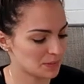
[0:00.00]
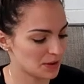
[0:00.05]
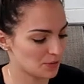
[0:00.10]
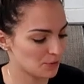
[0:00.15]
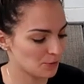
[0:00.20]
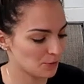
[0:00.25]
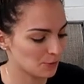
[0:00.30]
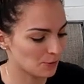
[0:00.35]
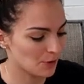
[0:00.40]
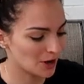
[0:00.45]
can
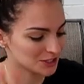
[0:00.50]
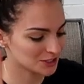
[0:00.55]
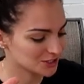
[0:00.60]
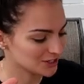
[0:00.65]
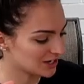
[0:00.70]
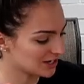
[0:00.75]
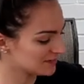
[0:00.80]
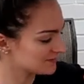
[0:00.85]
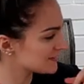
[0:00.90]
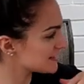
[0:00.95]
be
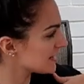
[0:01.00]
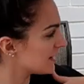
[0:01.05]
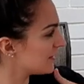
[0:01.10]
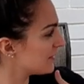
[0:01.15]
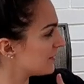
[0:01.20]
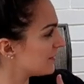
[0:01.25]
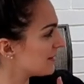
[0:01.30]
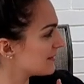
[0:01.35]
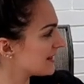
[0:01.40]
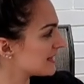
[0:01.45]
washed off,
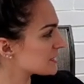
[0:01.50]
so